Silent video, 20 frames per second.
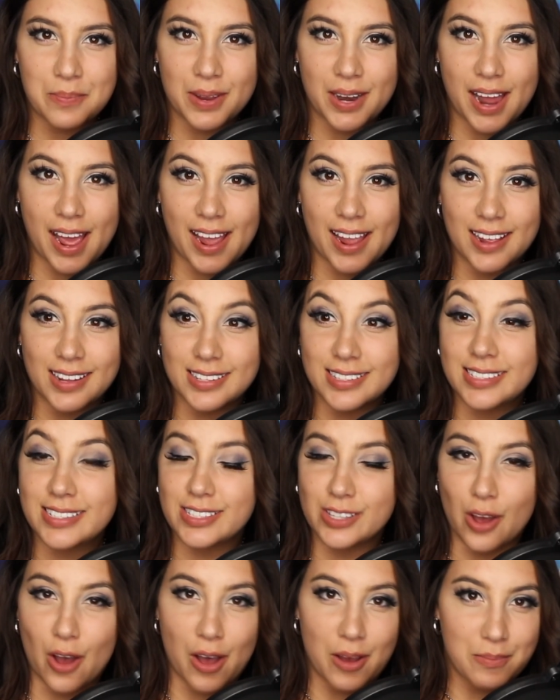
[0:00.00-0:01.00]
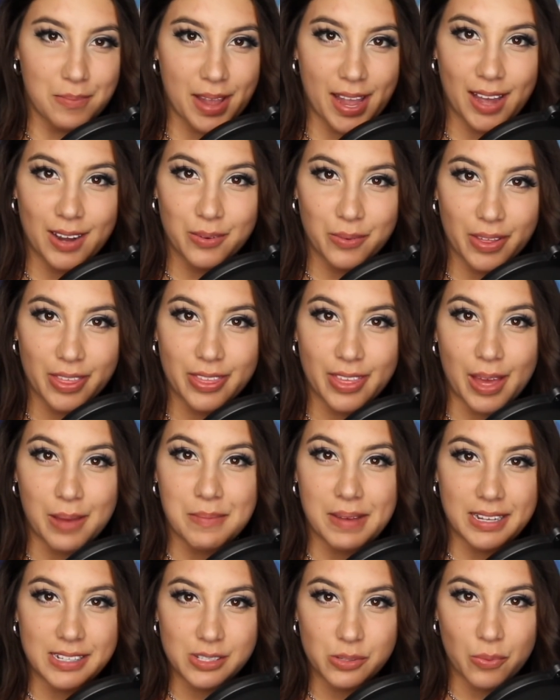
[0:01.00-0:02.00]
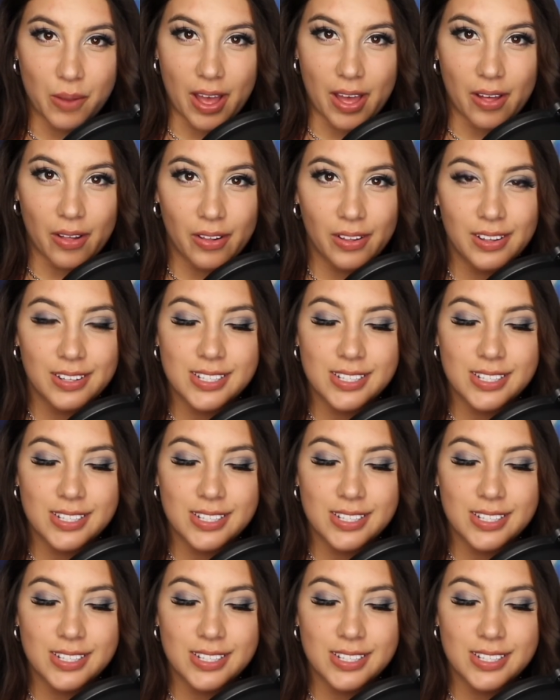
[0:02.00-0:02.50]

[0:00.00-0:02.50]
and I saw a man with them as well.